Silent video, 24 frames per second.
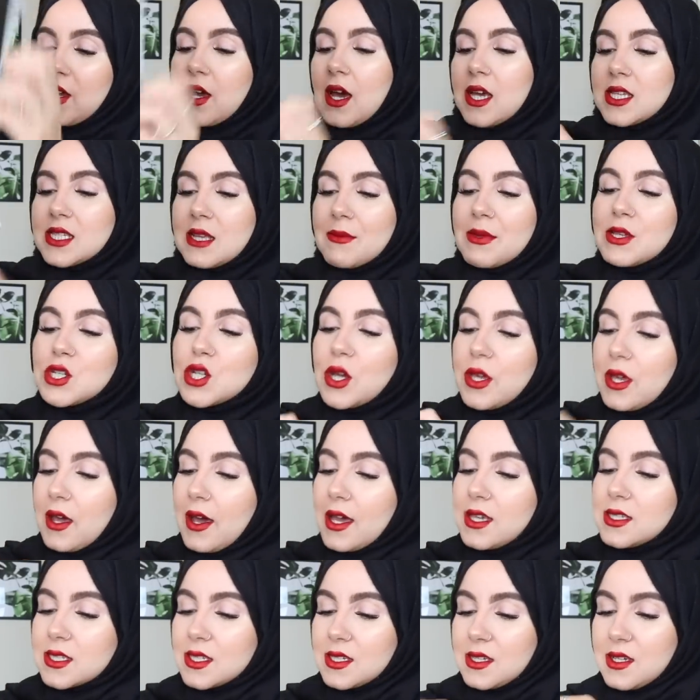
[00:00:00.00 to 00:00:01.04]
you guys, let me show you
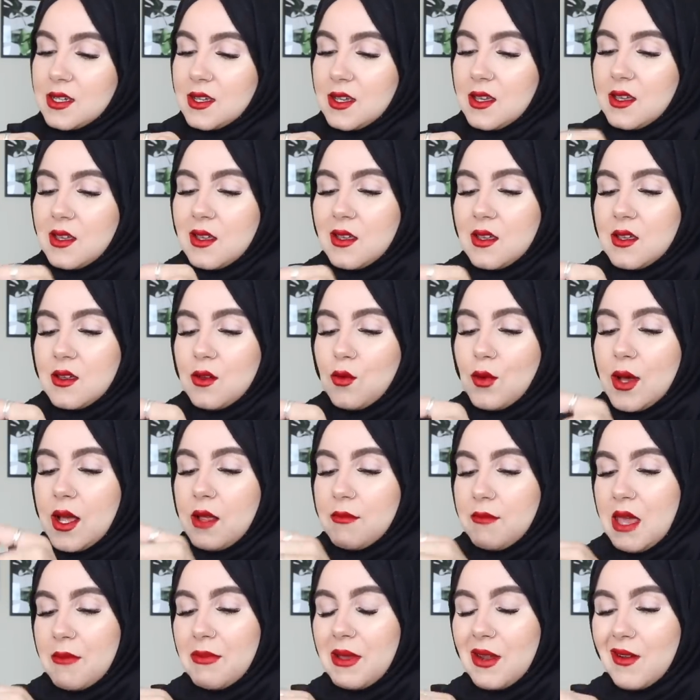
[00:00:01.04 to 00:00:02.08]
guys.
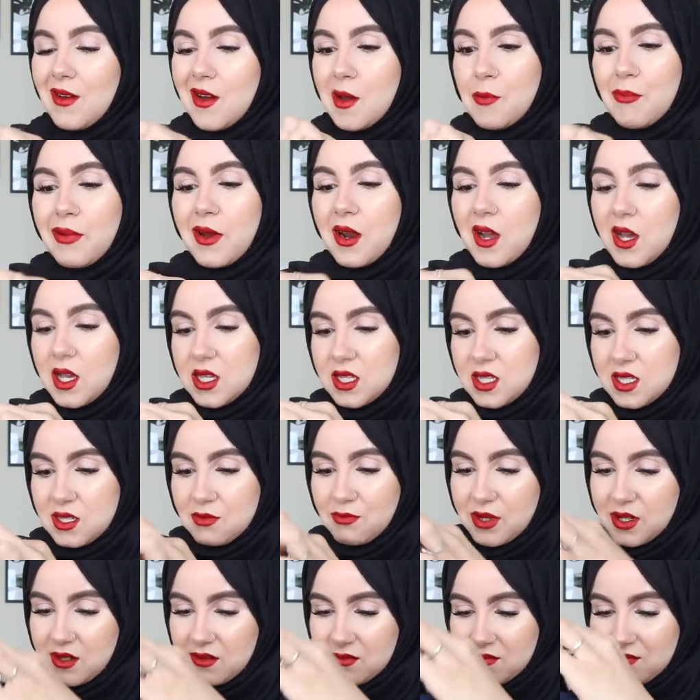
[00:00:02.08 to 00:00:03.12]
Well, maybe not a plus,
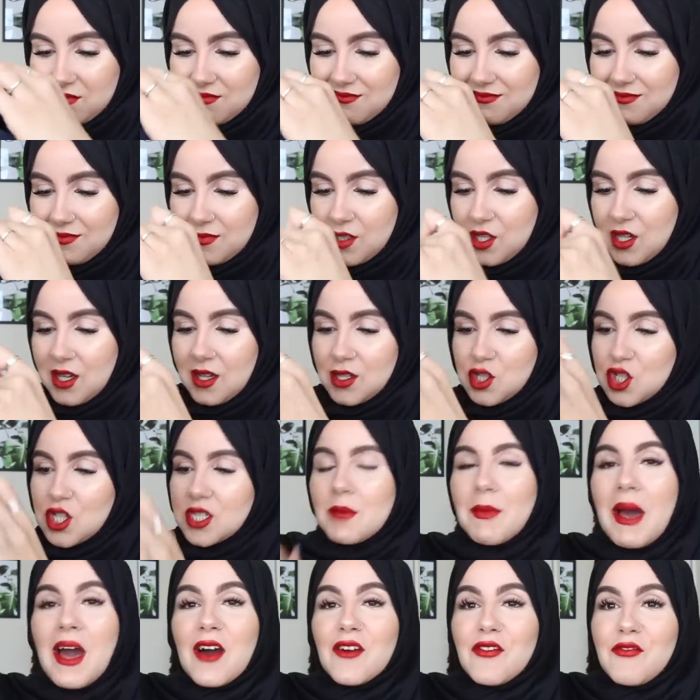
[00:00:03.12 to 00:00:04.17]
but you can just
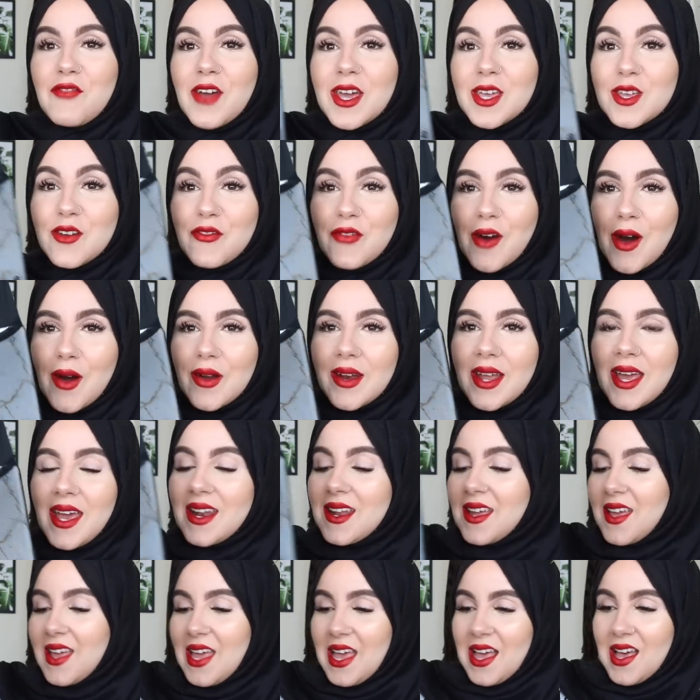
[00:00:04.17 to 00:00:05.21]
about fit your phone
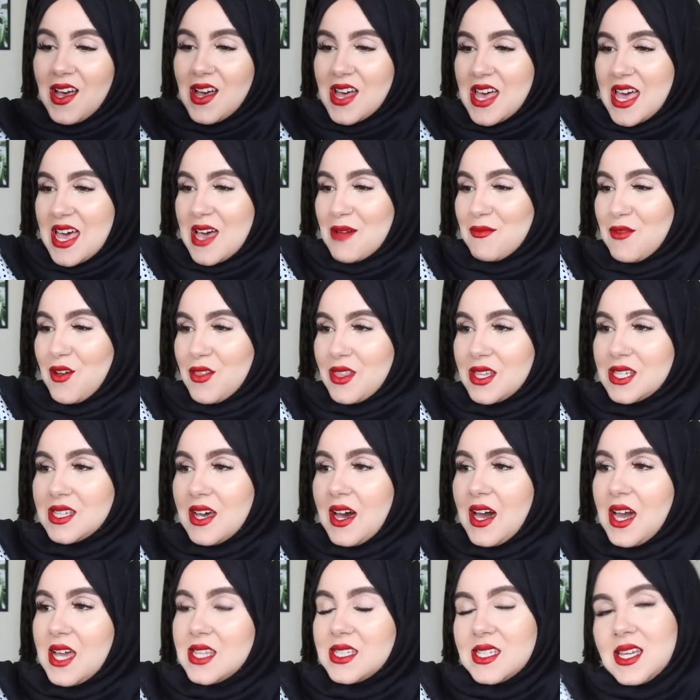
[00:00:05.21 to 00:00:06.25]
in um, on the
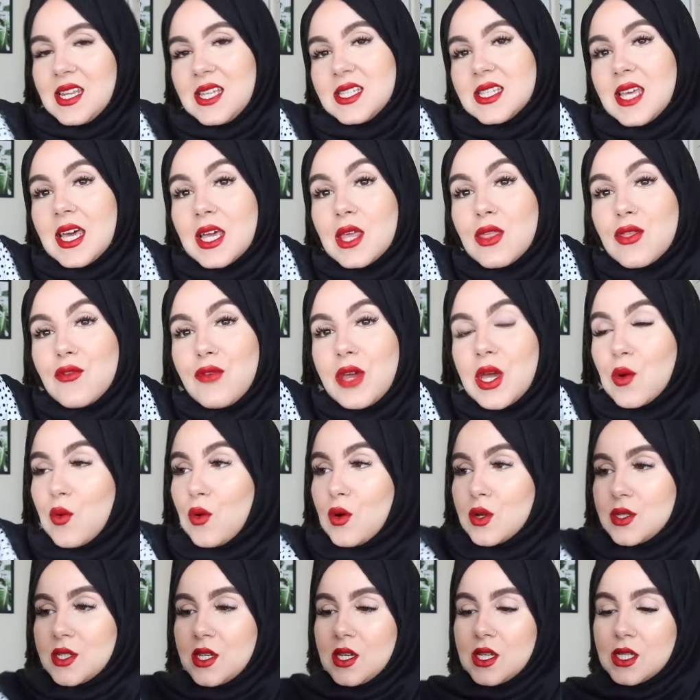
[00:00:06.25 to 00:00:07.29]
sides, and it's like three
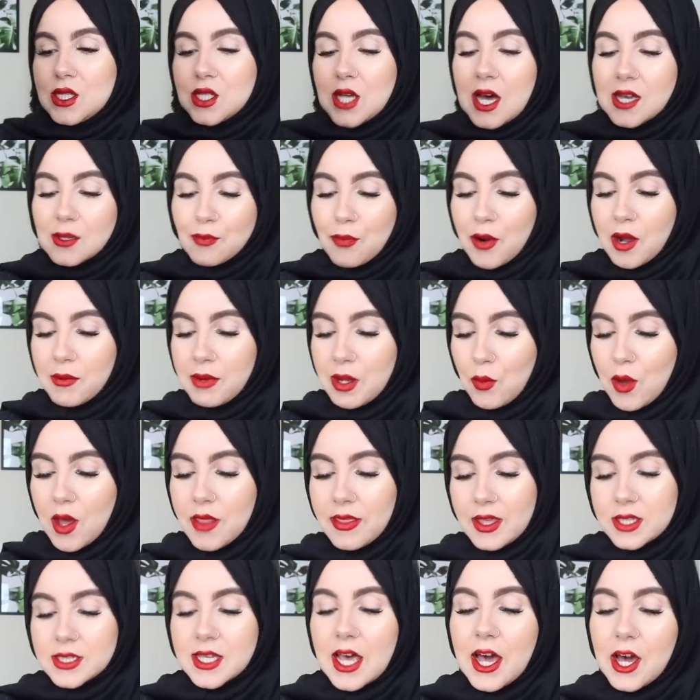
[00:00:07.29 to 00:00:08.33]
quarters. So I'd probably wear
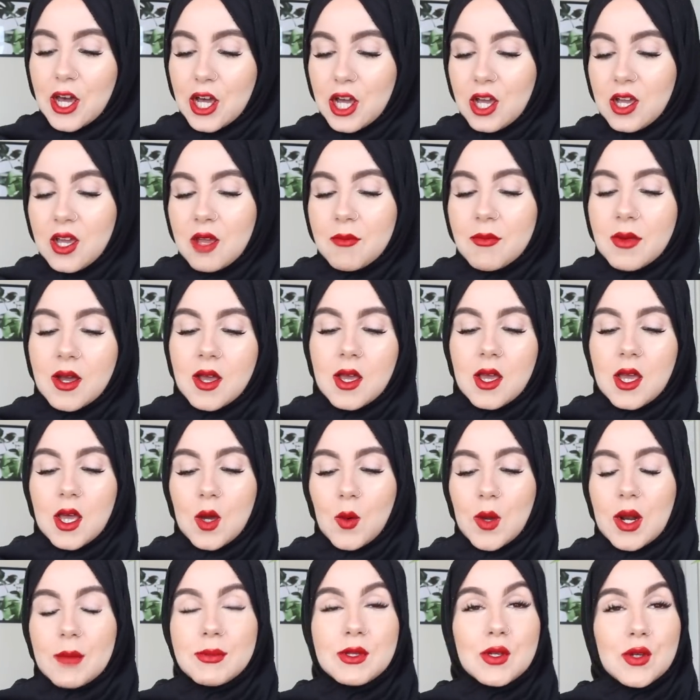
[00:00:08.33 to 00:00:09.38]
this at home
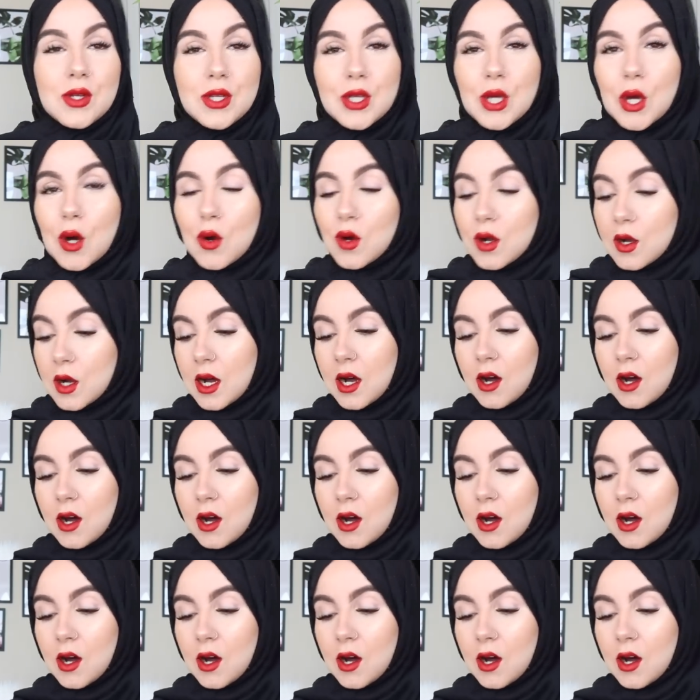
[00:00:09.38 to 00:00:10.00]
when I'm doing yoga,